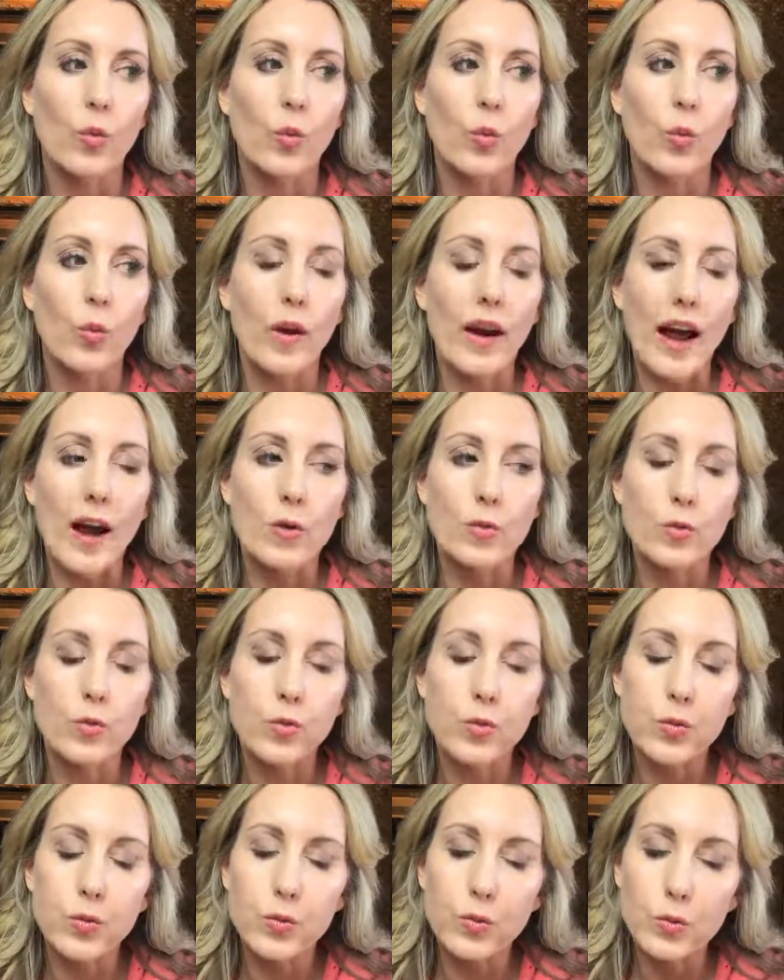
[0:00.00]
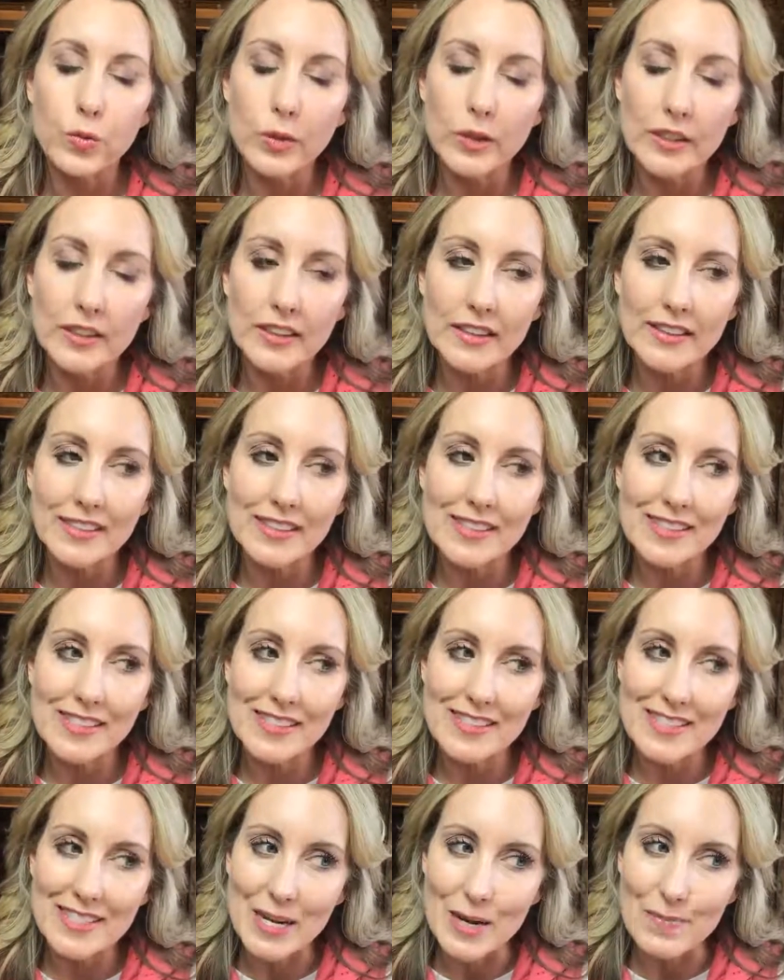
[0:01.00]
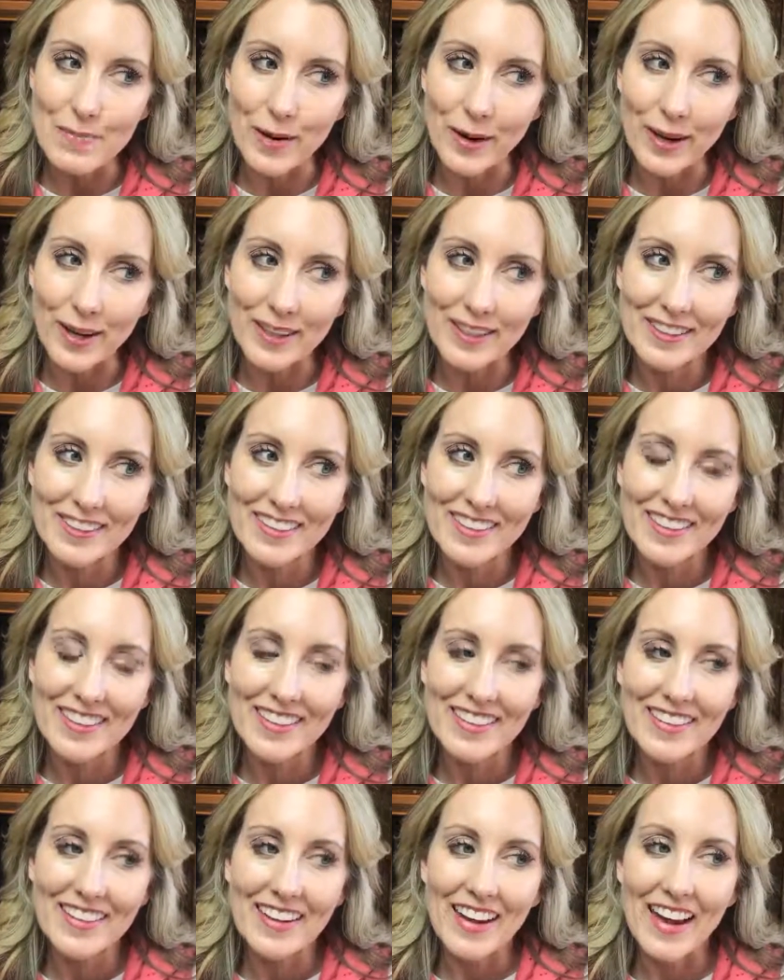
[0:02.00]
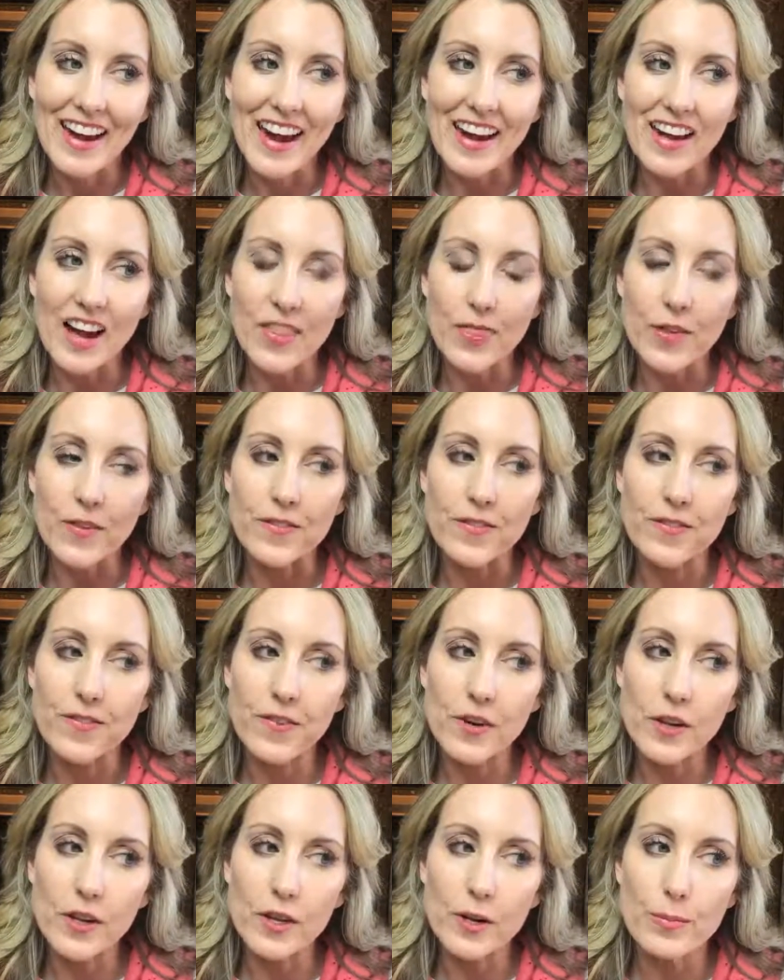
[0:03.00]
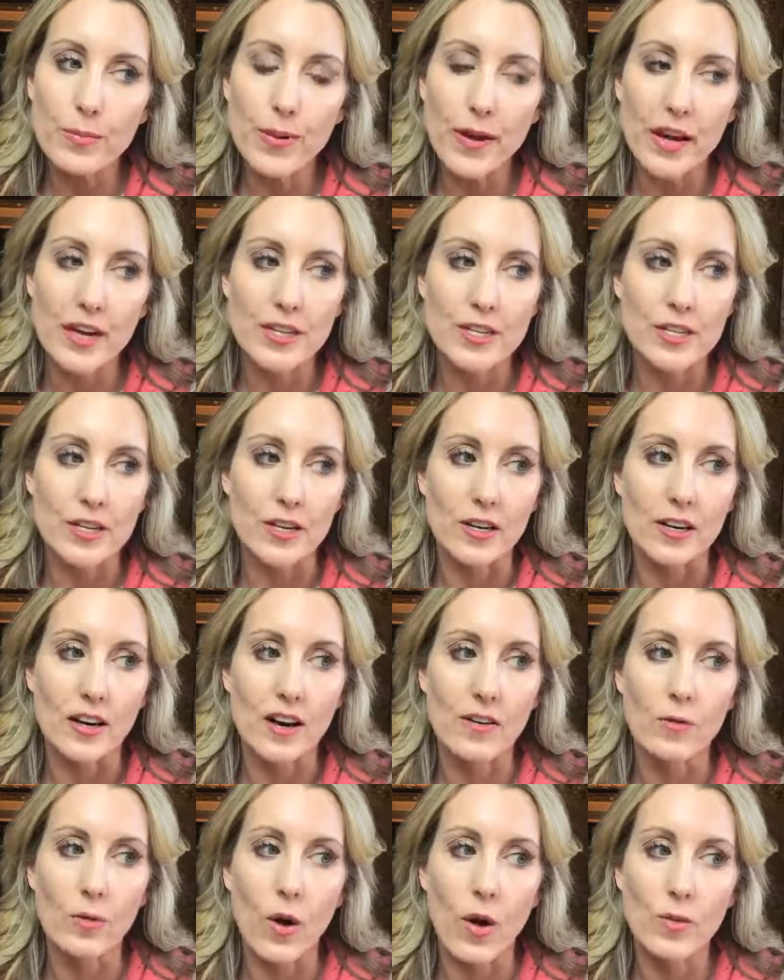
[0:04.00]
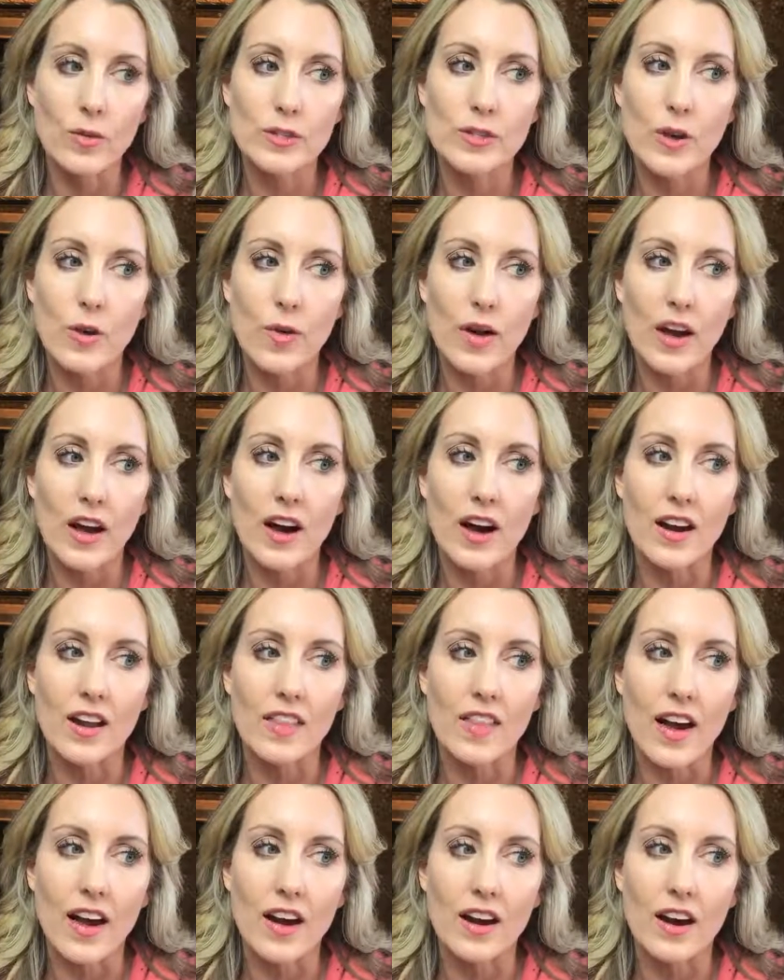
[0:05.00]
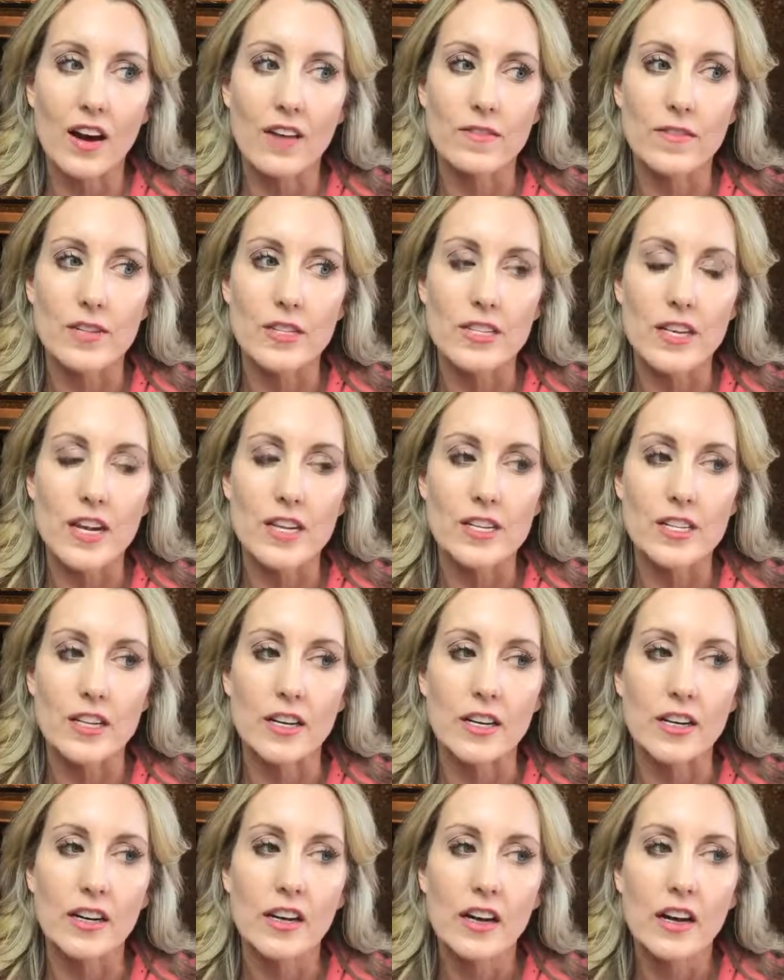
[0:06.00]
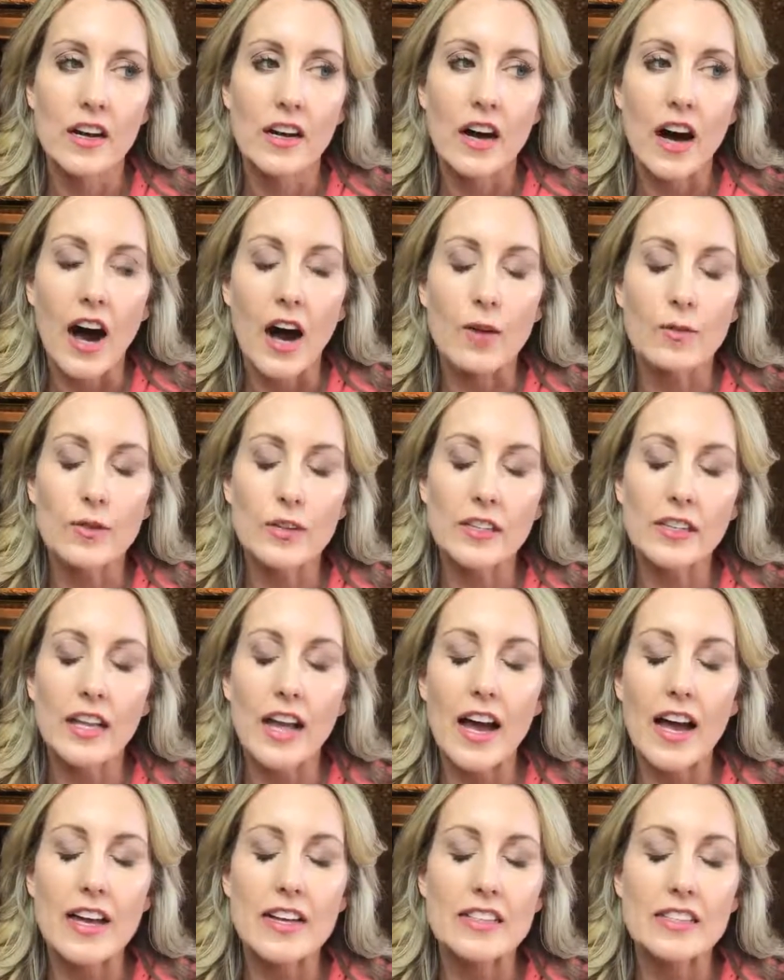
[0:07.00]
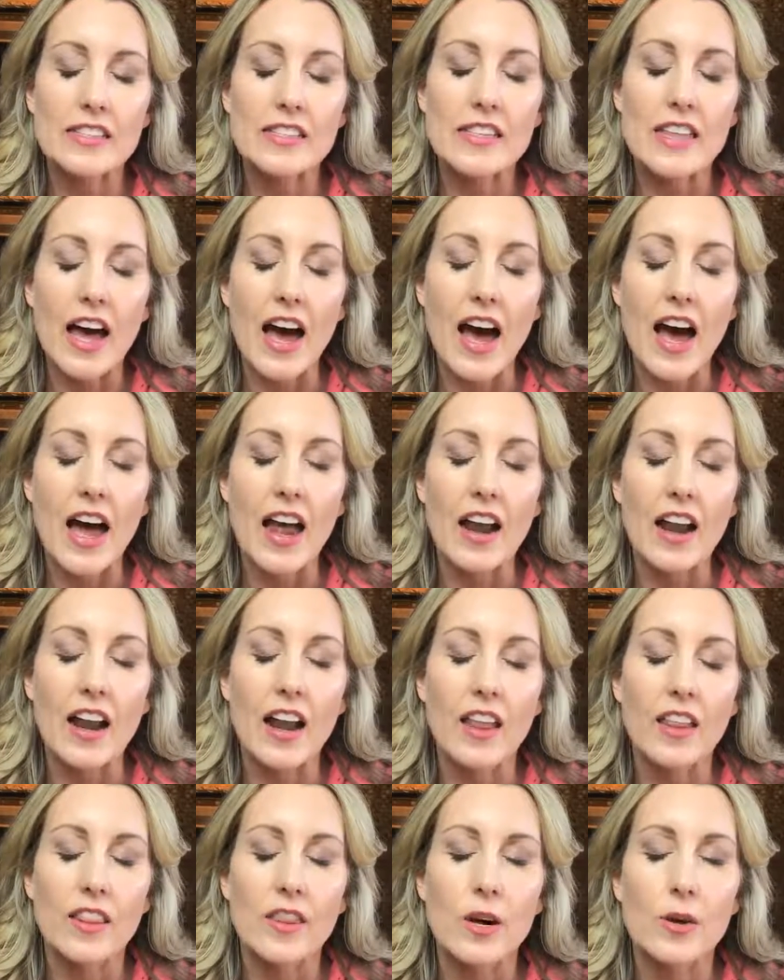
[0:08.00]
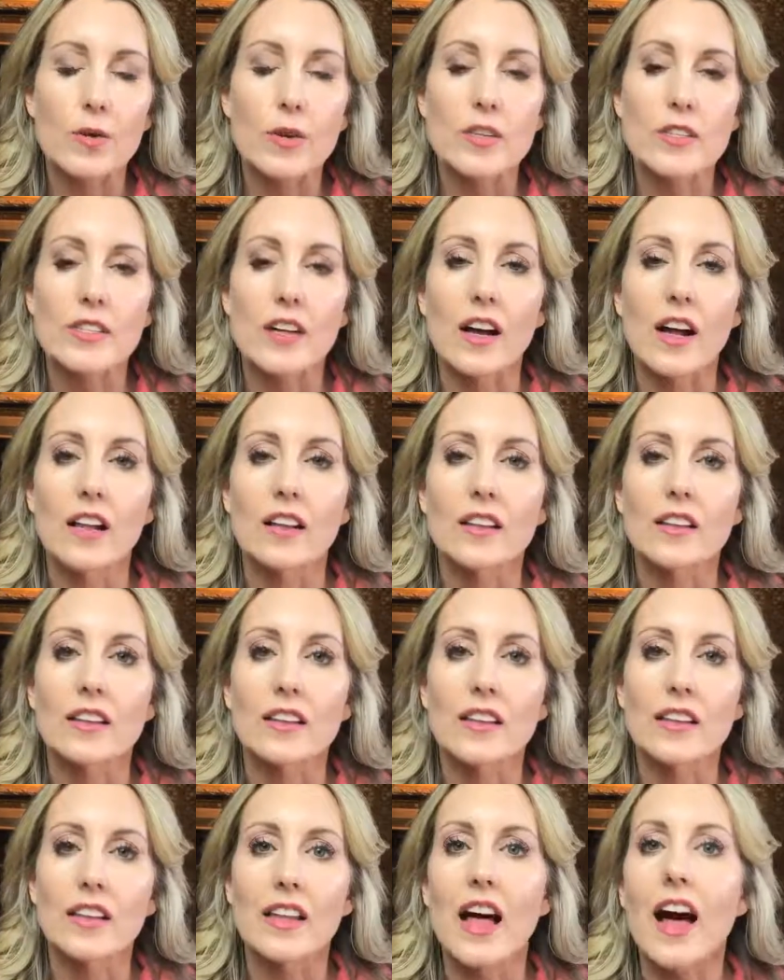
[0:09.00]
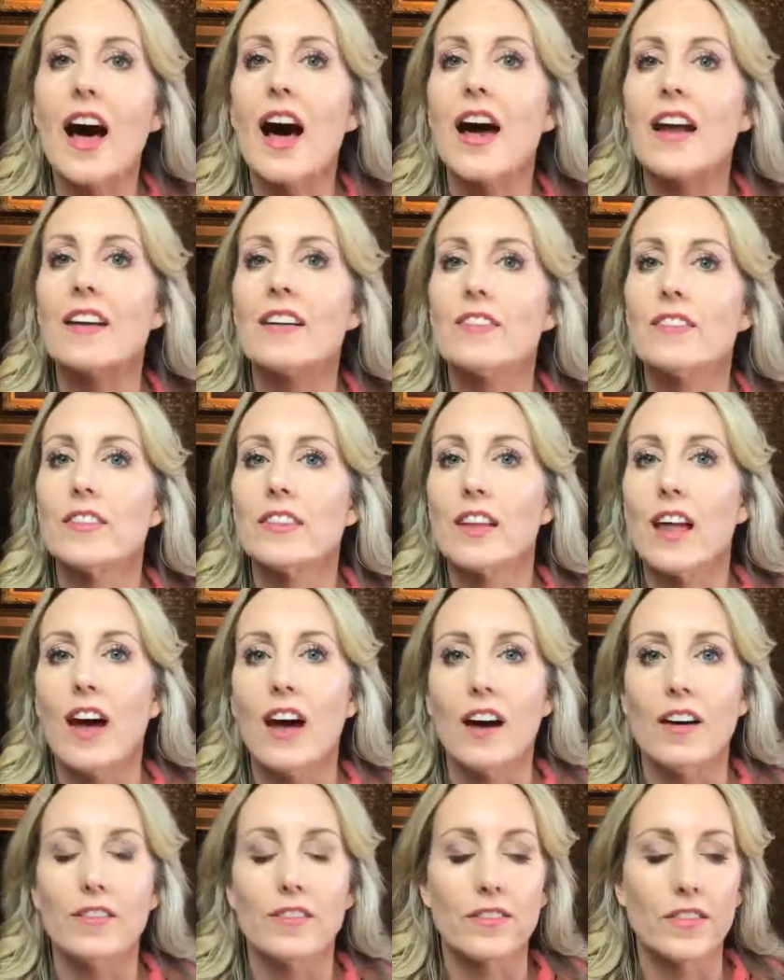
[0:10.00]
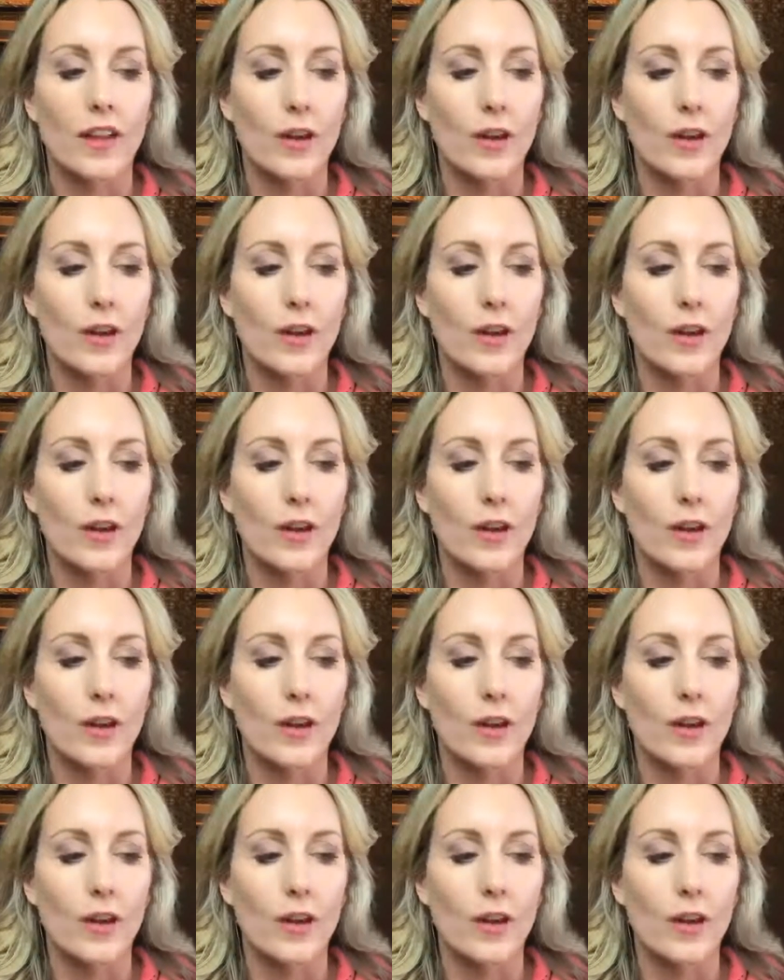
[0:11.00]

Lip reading: When I really listened deeper, and I got the fuller picture of what was going on in that conversation, I realized that there was a lot of love.